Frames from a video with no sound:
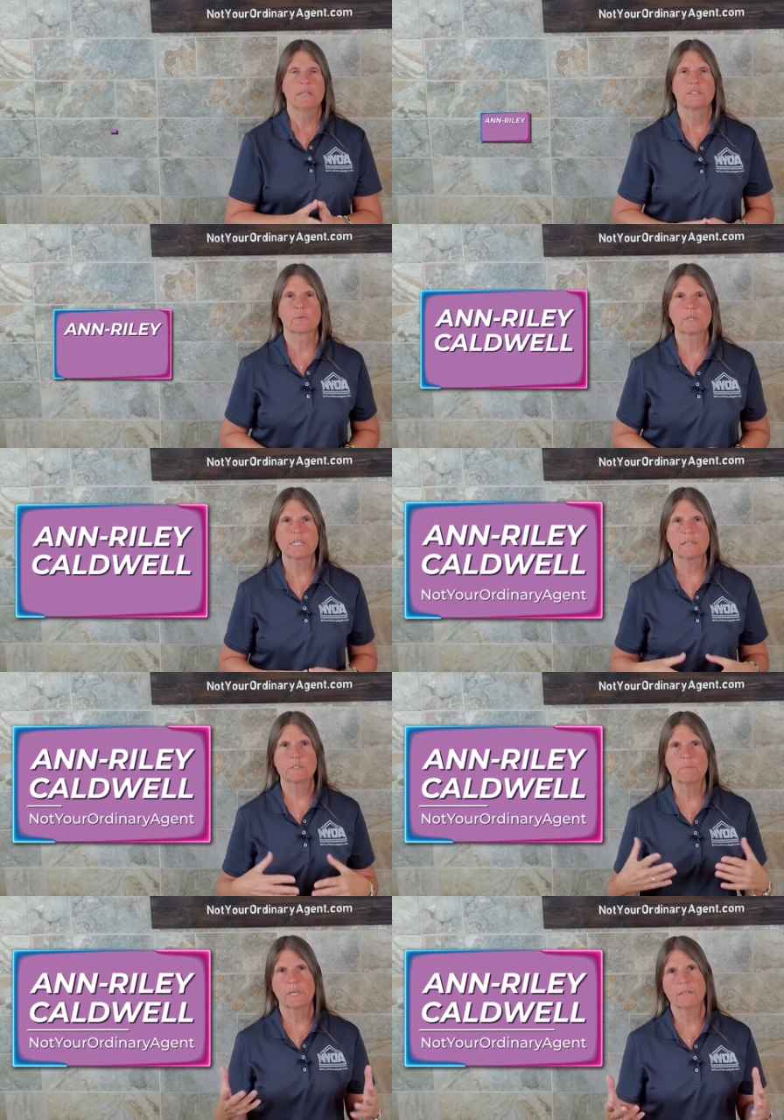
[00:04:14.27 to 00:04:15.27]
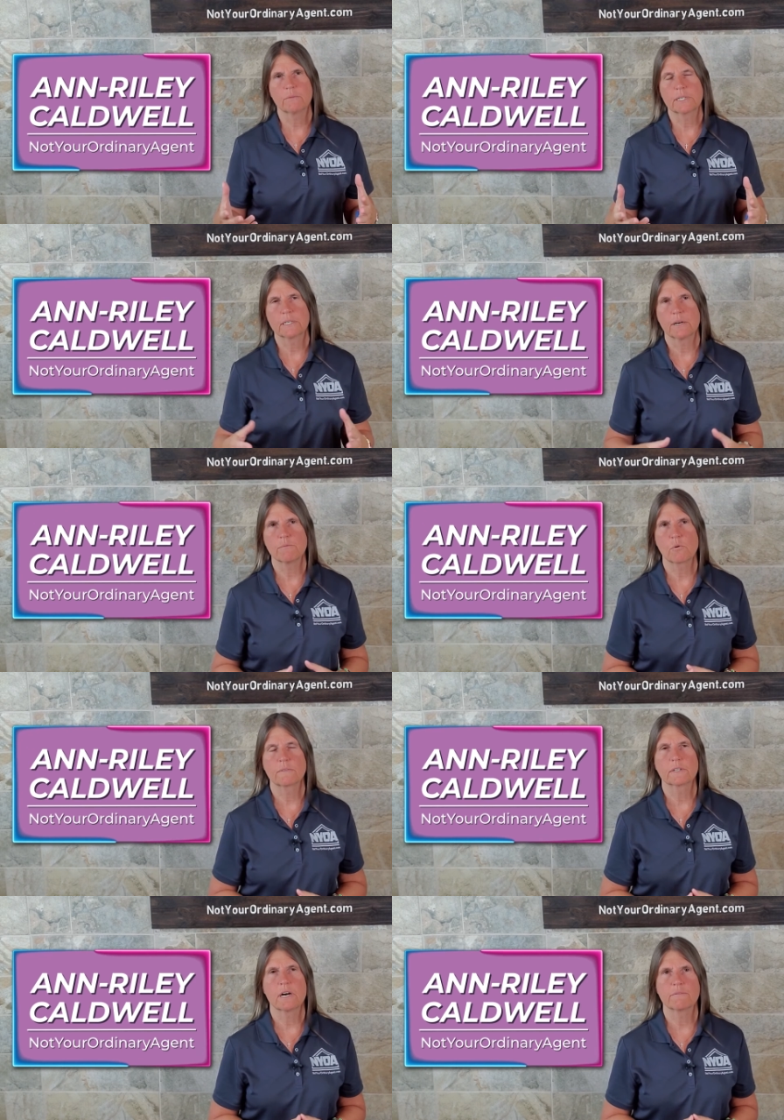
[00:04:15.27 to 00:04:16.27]
So reach out to me. We can have more of
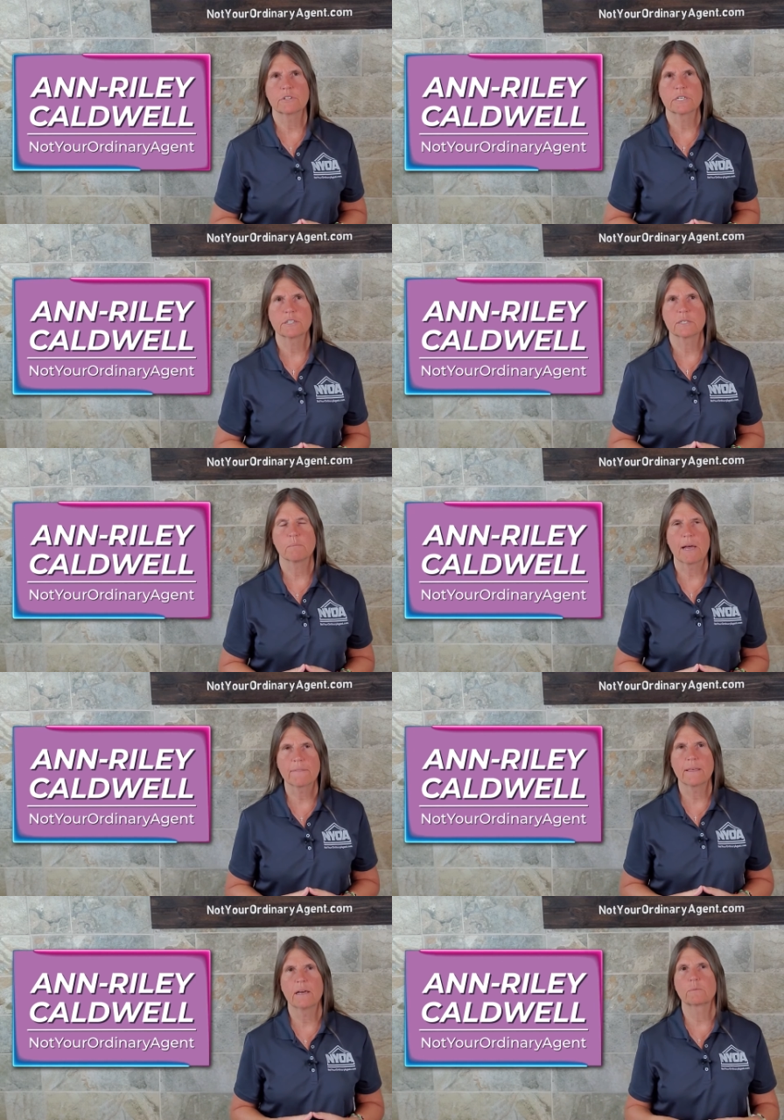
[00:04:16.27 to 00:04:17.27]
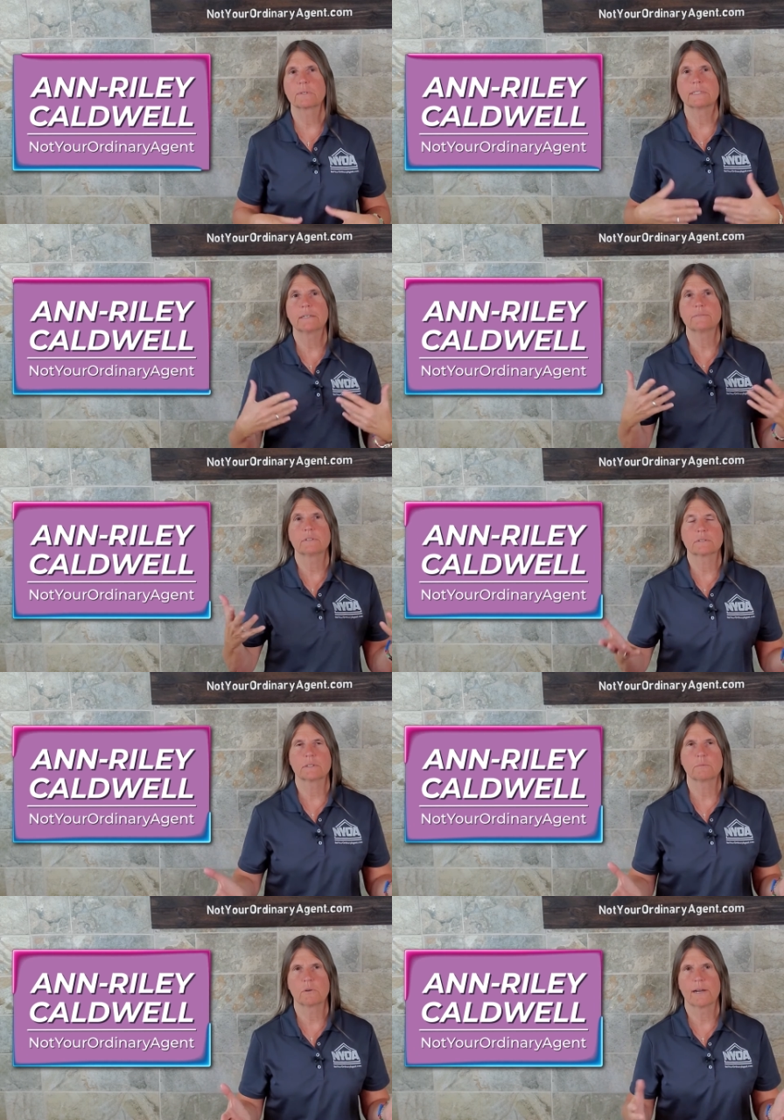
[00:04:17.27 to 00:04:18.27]
a conversation about that. We
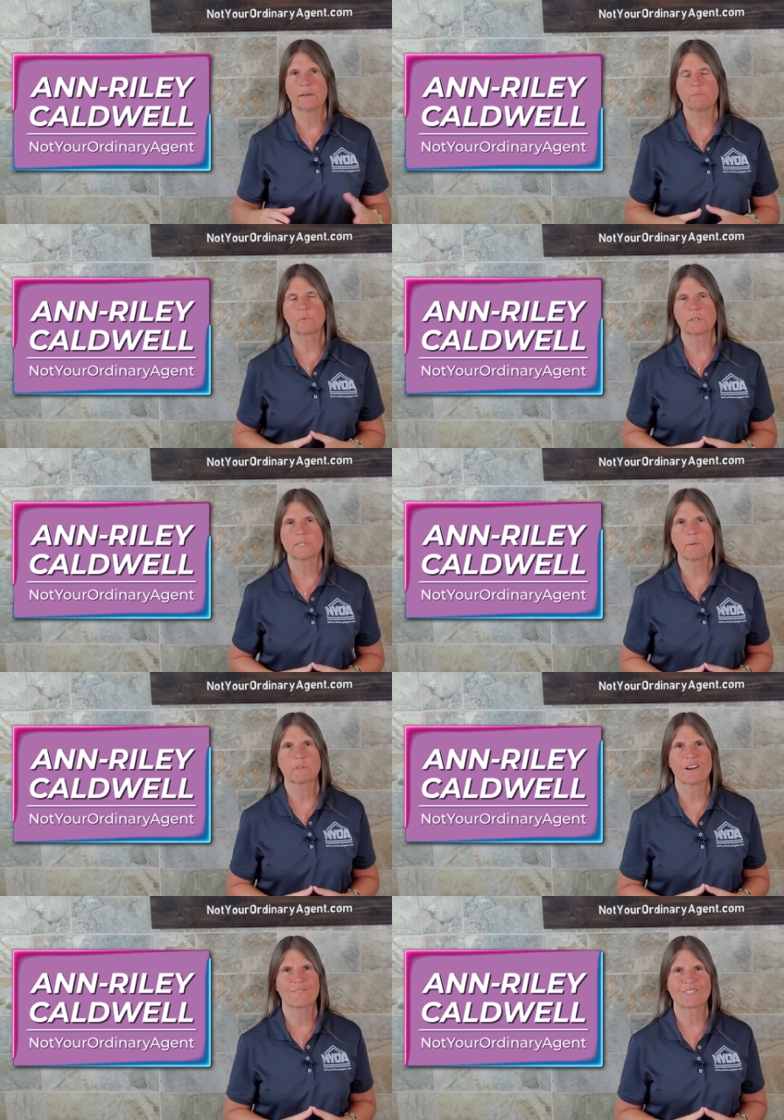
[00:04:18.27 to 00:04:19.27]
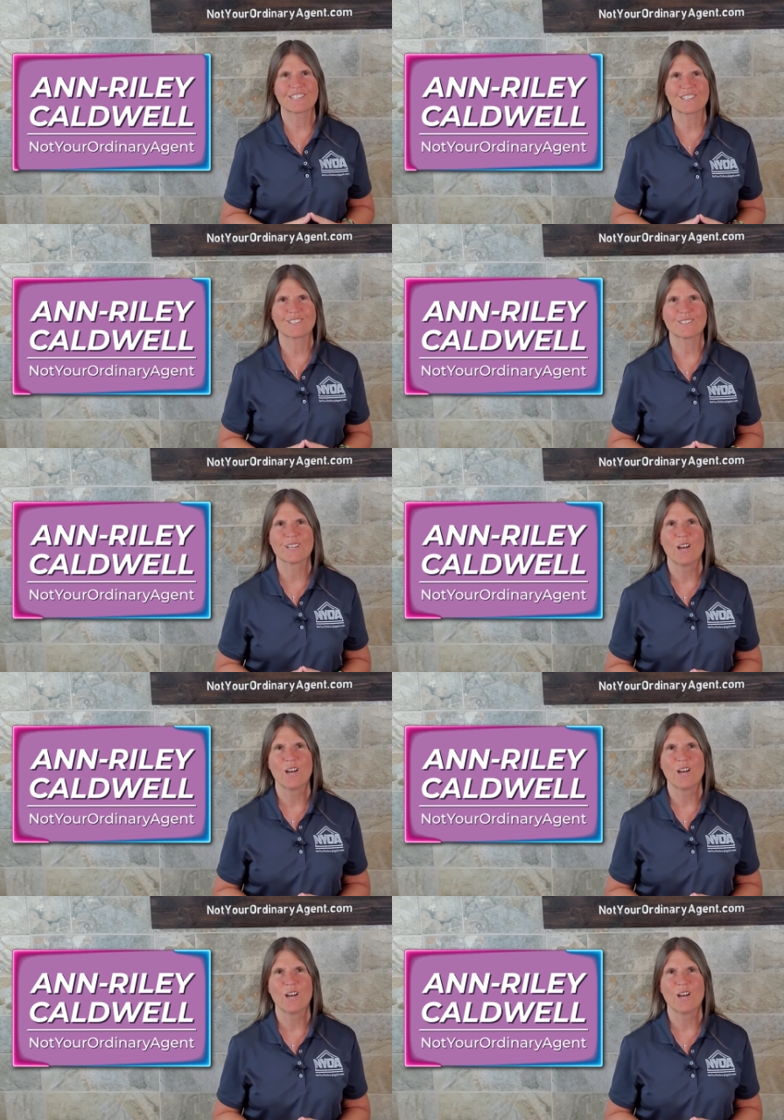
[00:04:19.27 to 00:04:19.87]
definitely will have more in-depth conversations